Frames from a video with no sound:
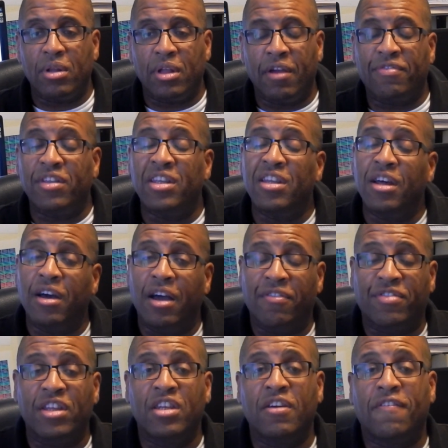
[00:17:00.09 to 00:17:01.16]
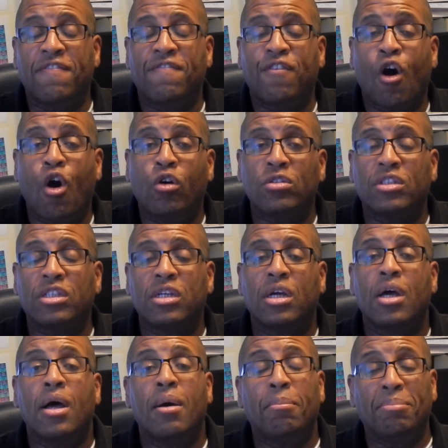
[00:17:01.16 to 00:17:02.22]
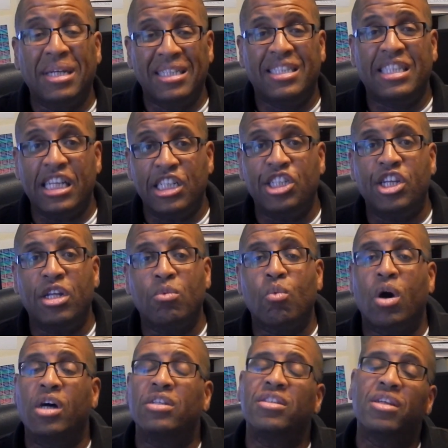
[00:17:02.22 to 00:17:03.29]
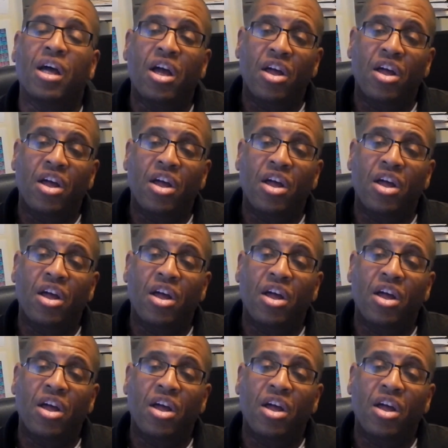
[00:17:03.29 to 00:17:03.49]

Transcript: if the default position was